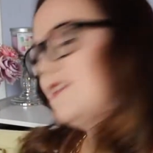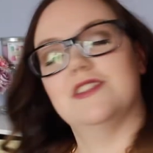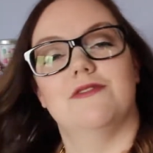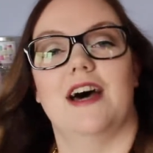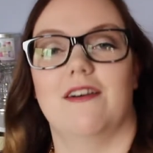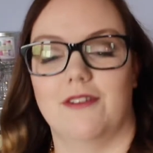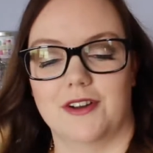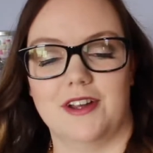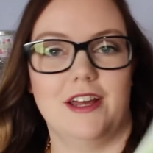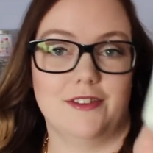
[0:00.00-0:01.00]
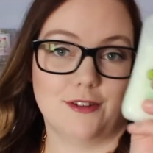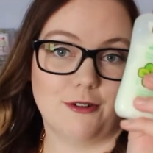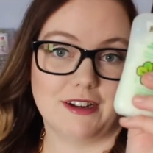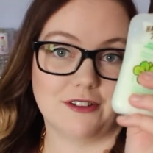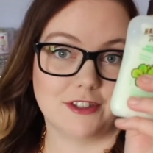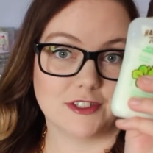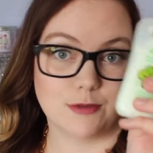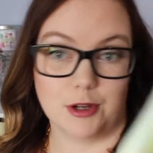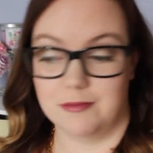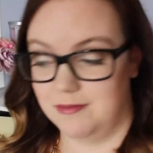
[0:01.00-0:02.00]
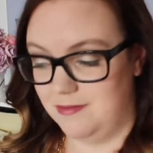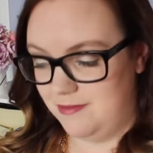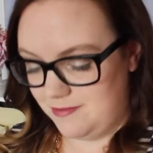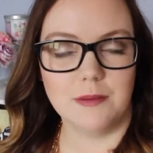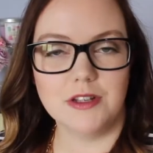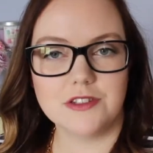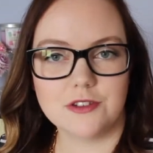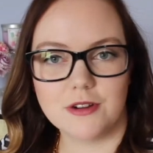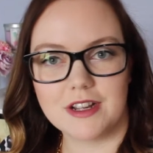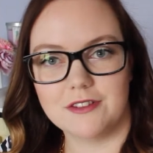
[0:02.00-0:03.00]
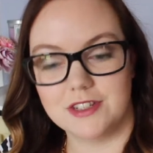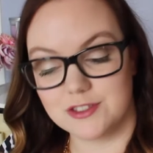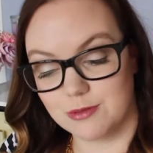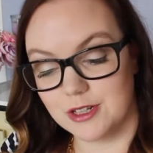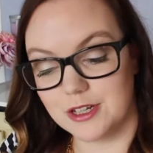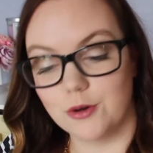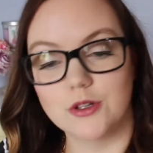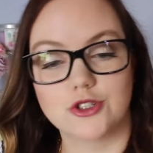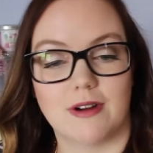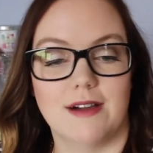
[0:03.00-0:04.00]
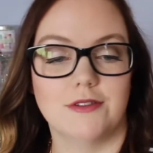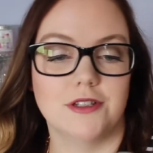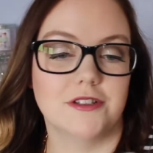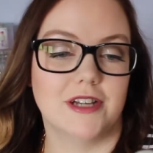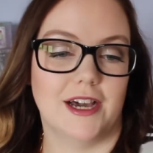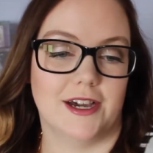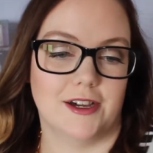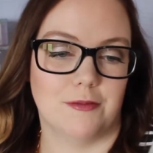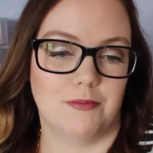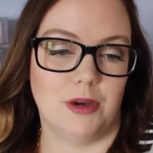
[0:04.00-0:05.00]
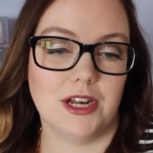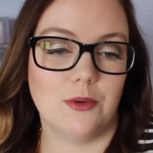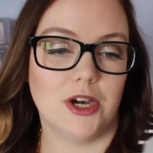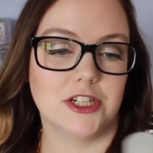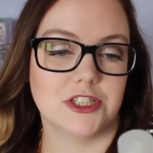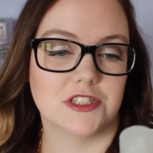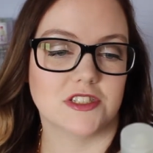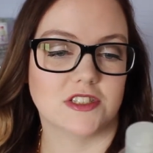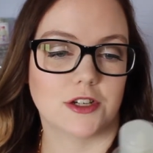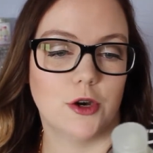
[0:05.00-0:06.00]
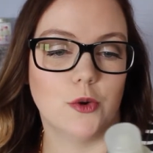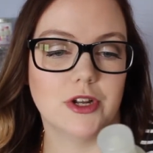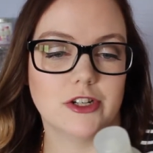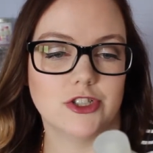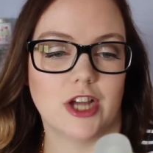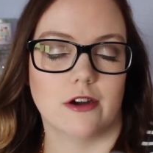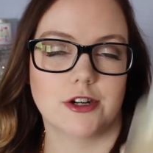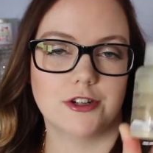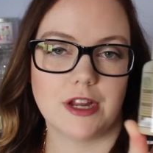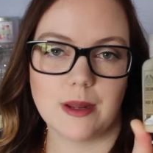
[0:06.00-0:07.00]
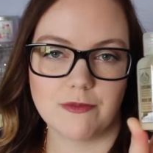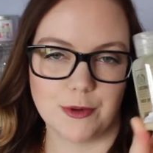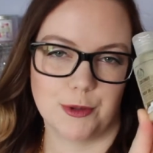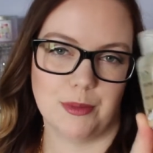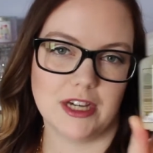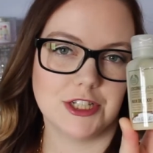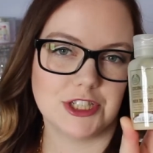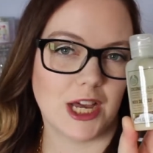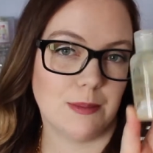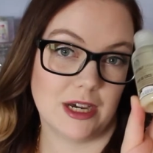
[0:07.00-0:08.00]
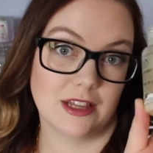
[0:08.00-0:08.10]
rest of that one and throwing out this one. I'm also throwing out this really old travel body wash. This is the Coconut Shower Cream from the Body Shop.